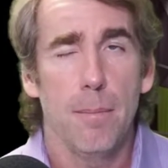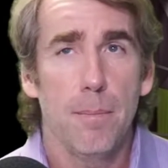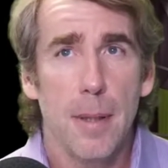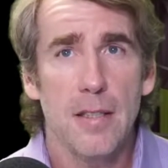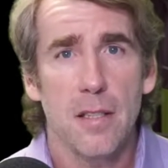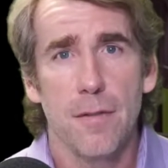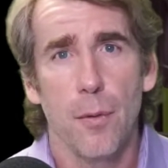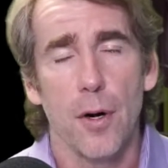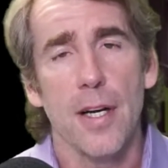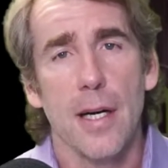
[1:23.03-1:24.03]
basically
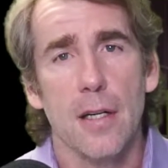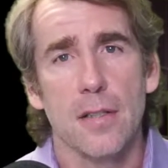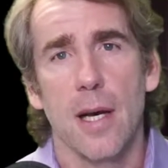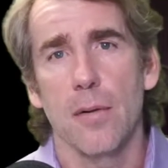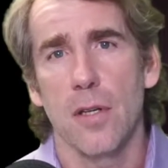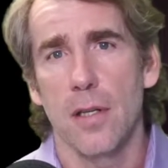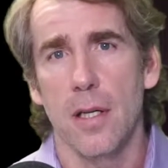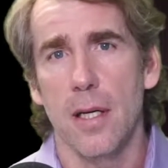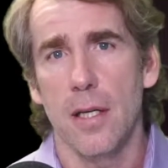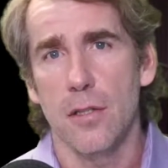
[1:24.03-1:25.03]
4 years, I was on
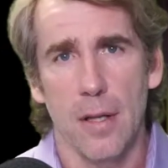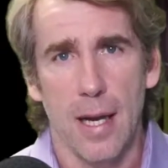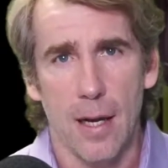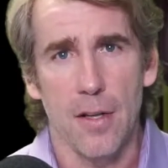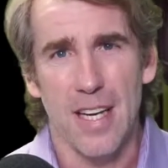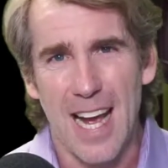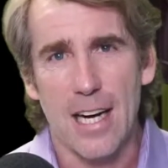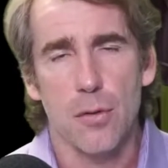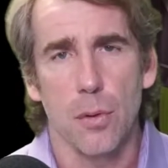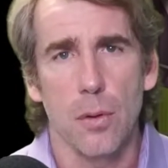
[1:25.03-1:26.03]
the
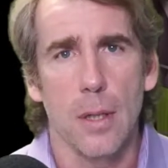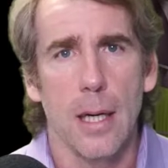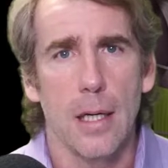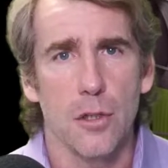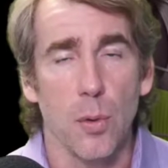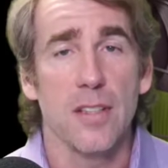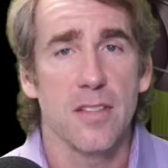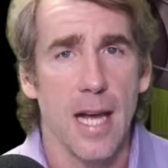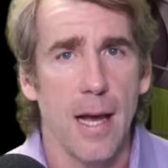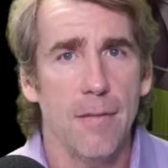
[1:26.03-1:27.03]
actual joint
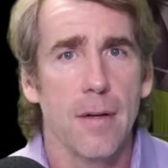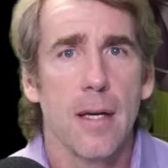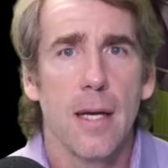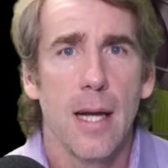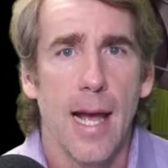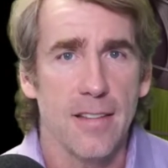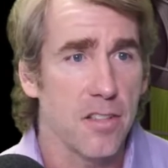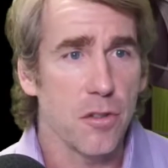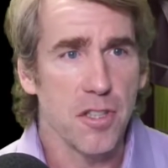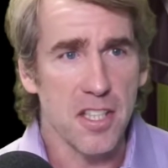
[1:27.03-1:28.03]
staff as a
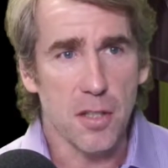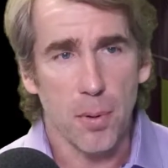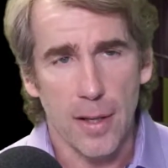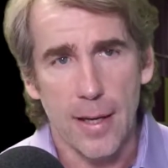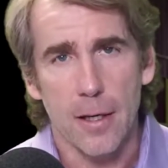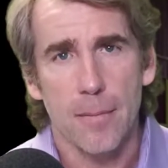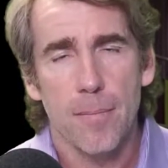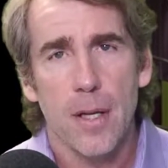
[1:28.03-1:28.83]
strategic planner.